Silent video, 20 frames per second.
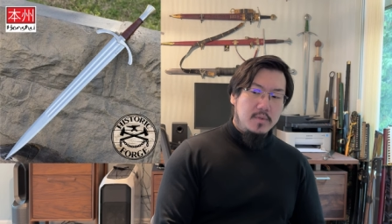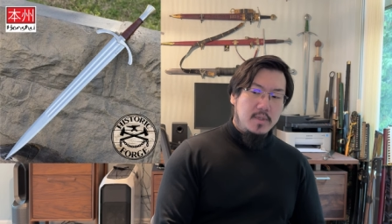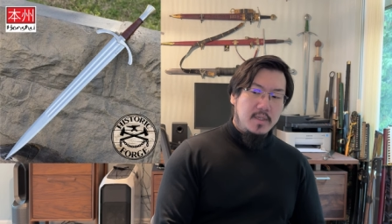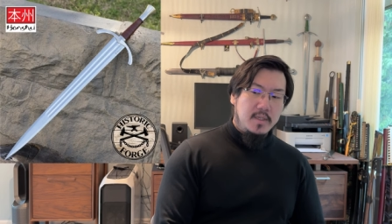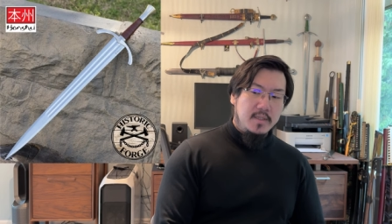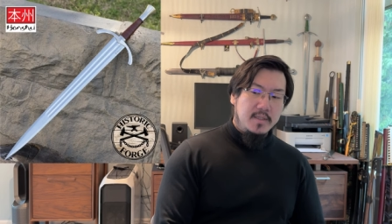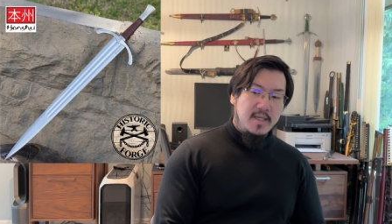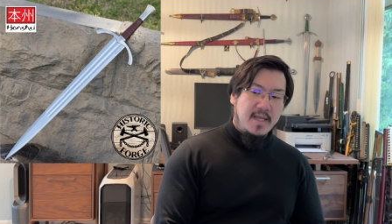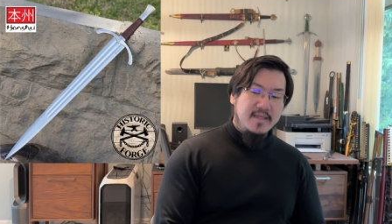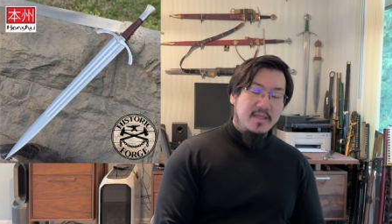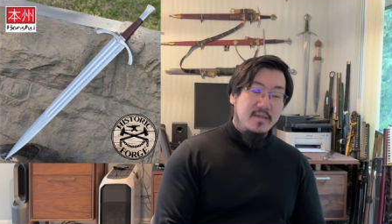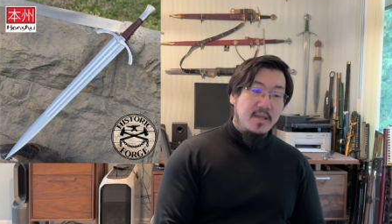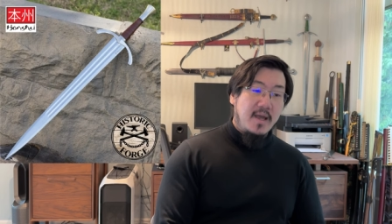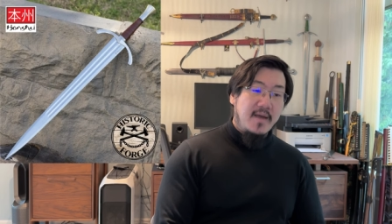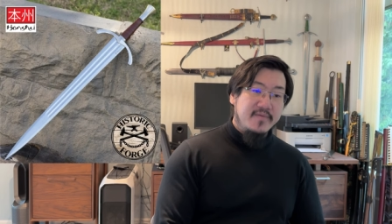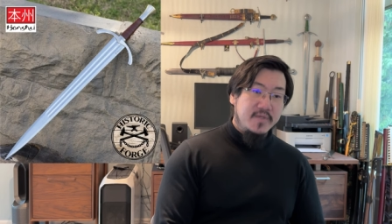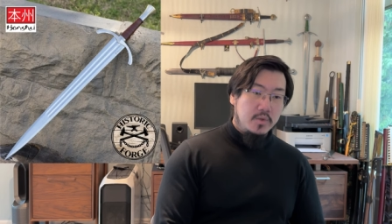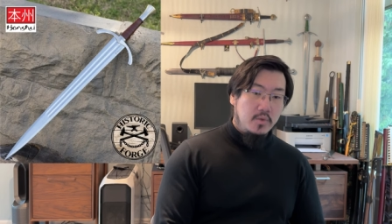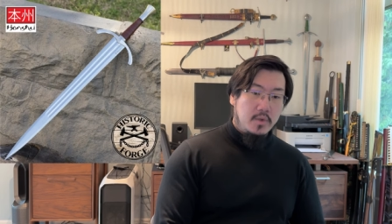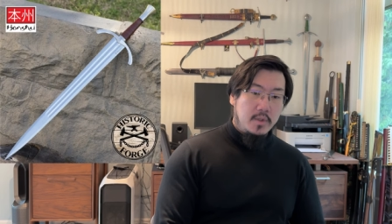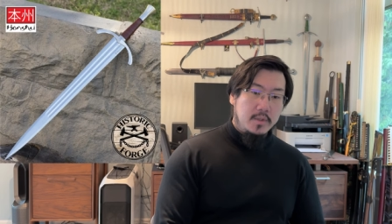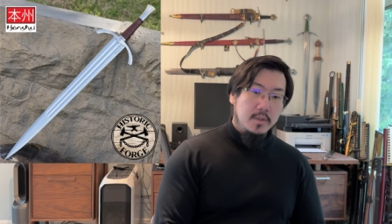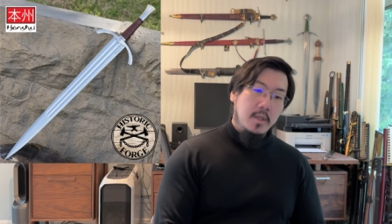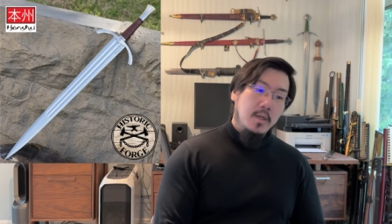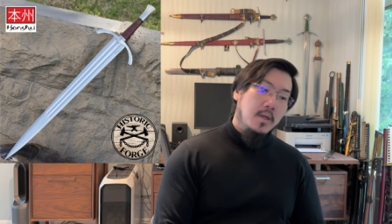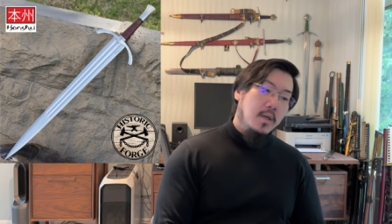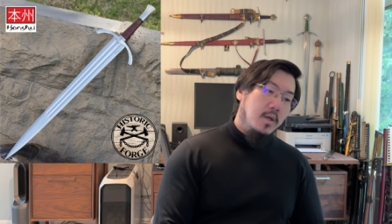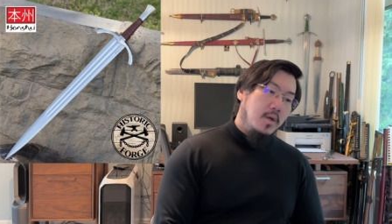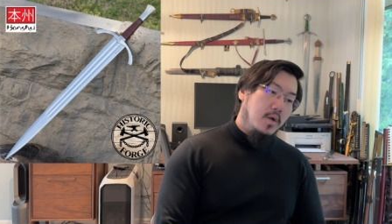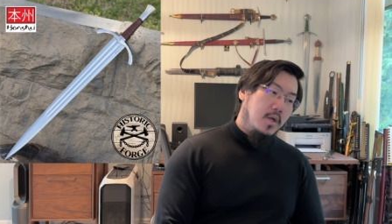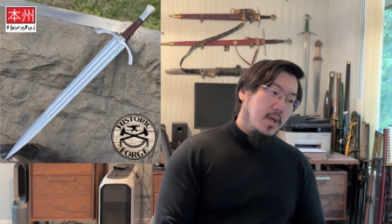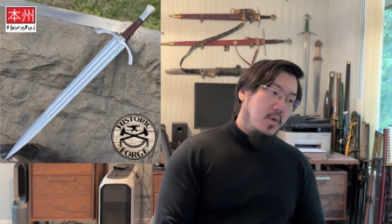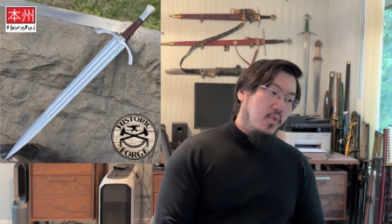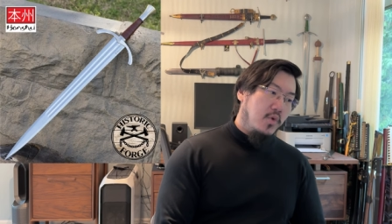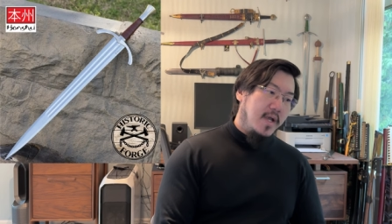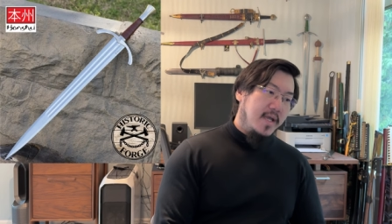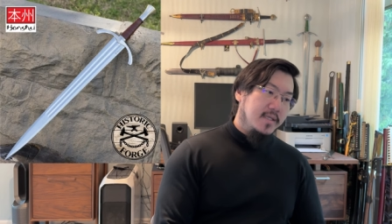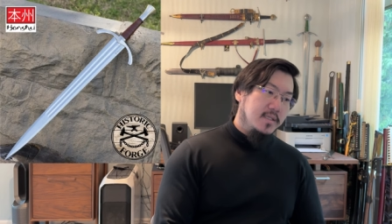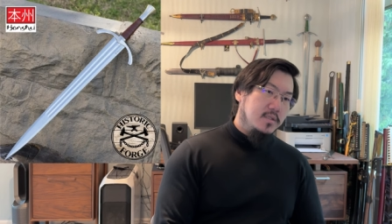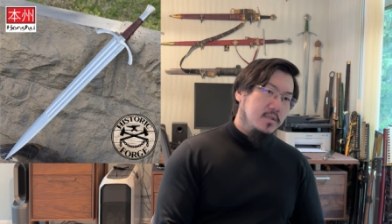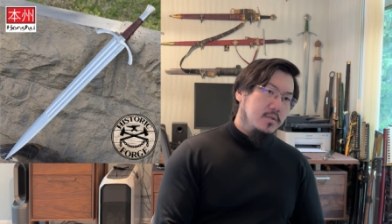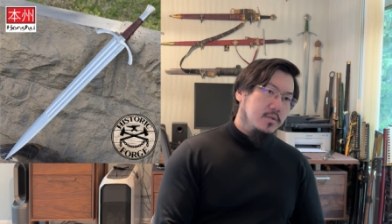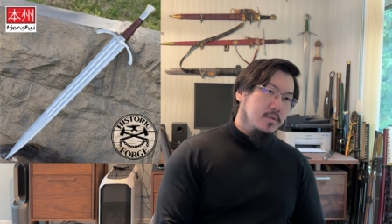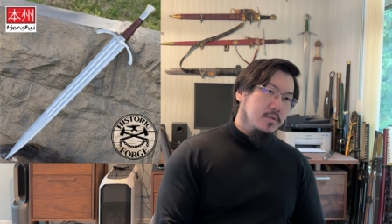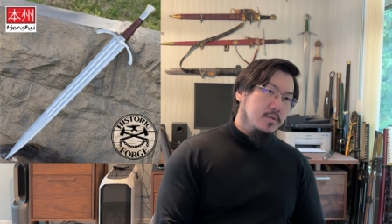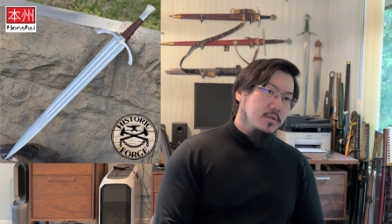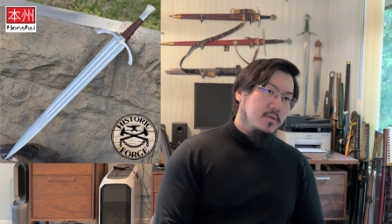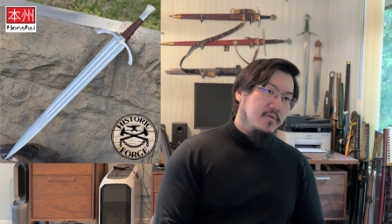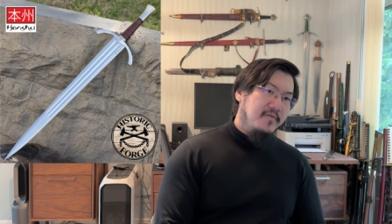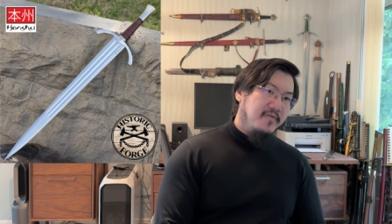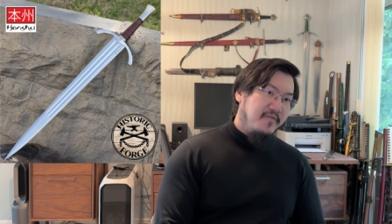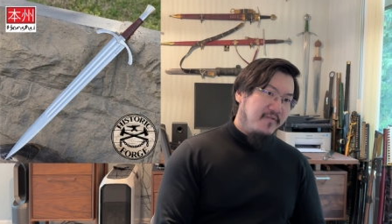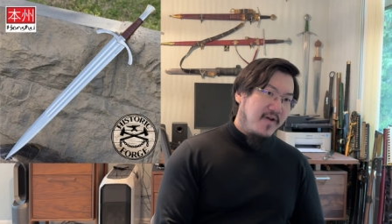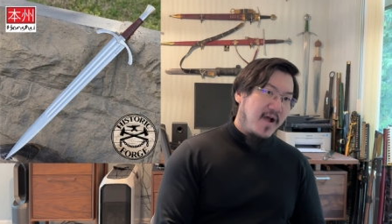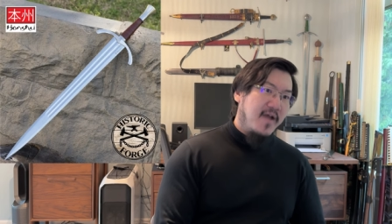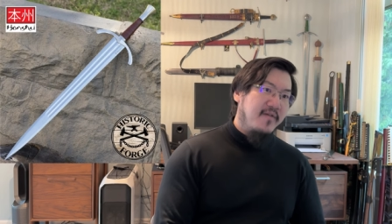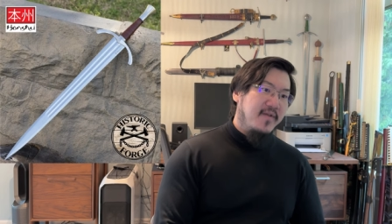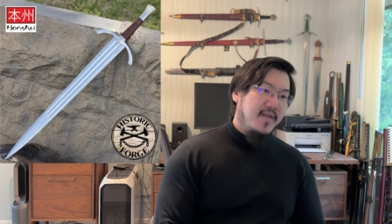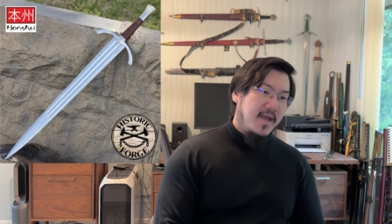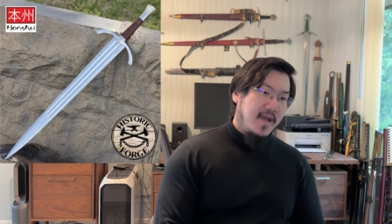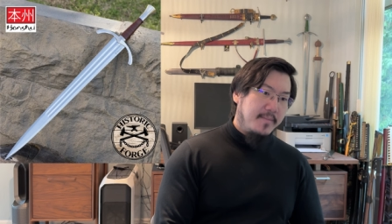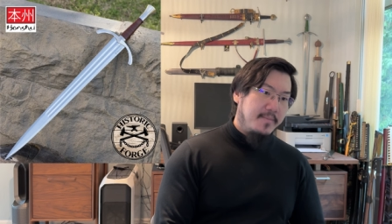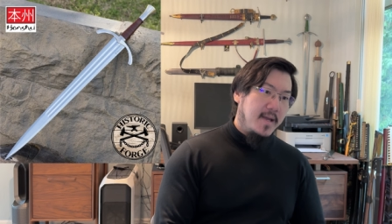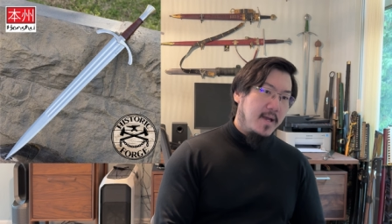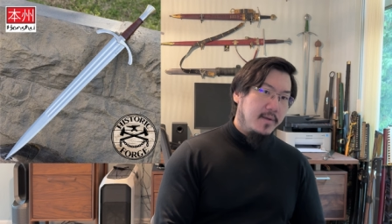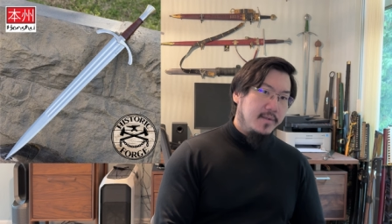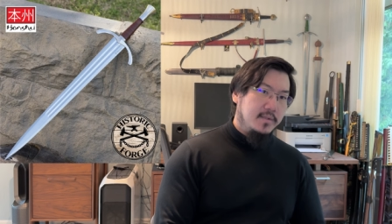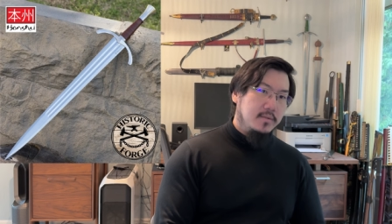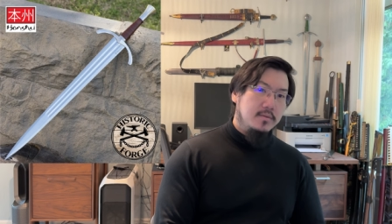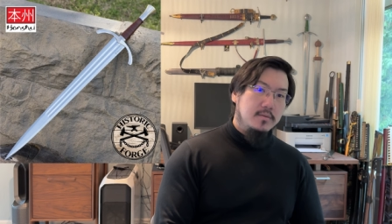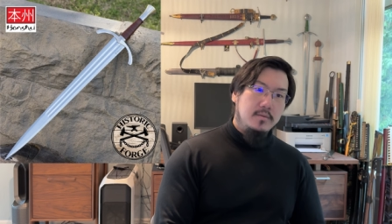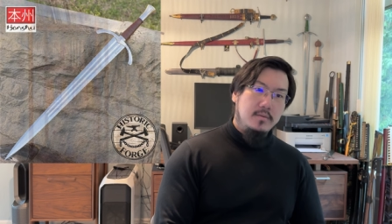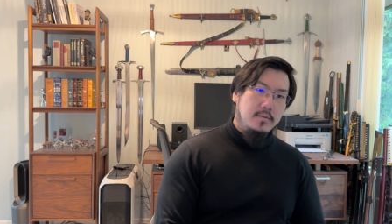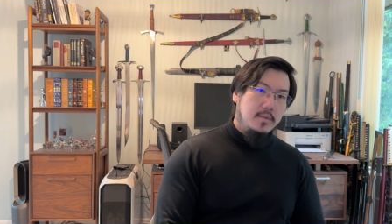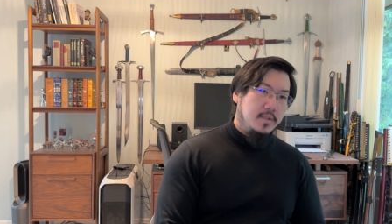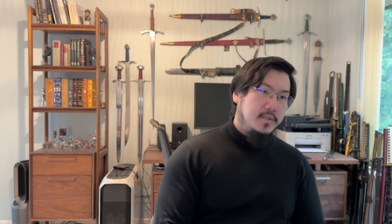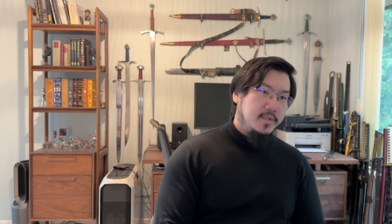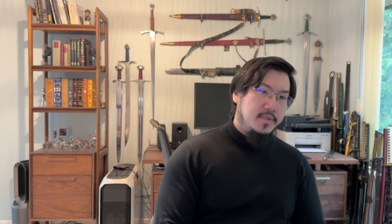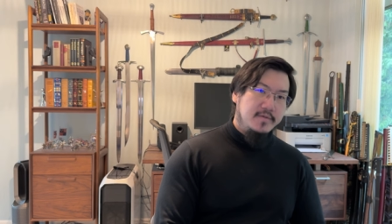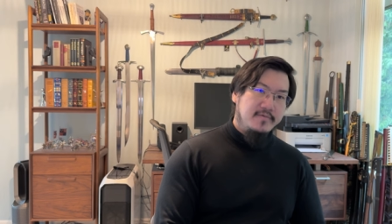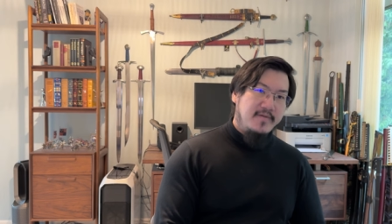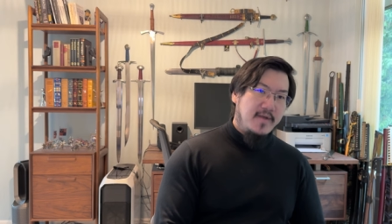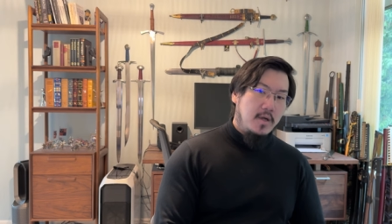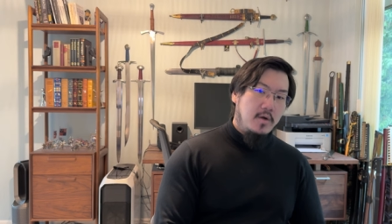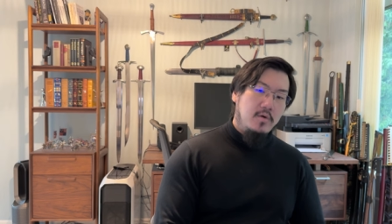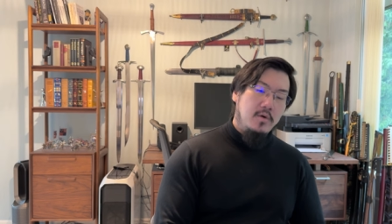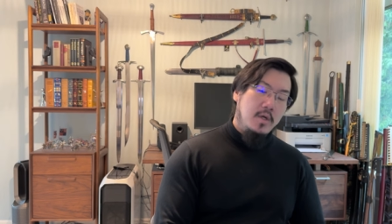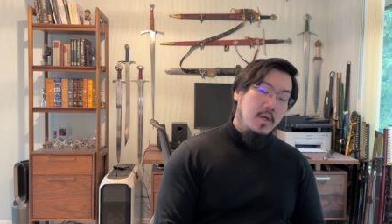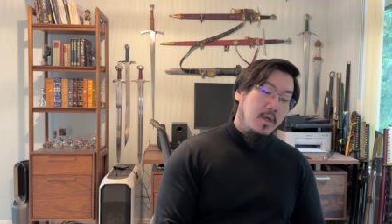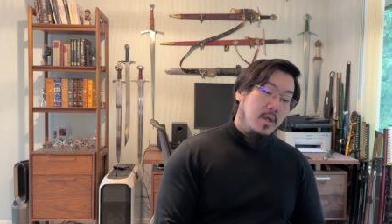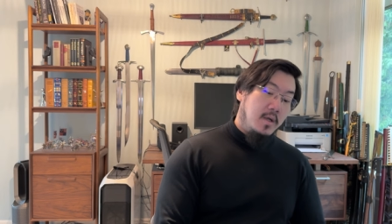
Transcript: a uh, hand and a half sword that weighs five and a half pounds. It just fail.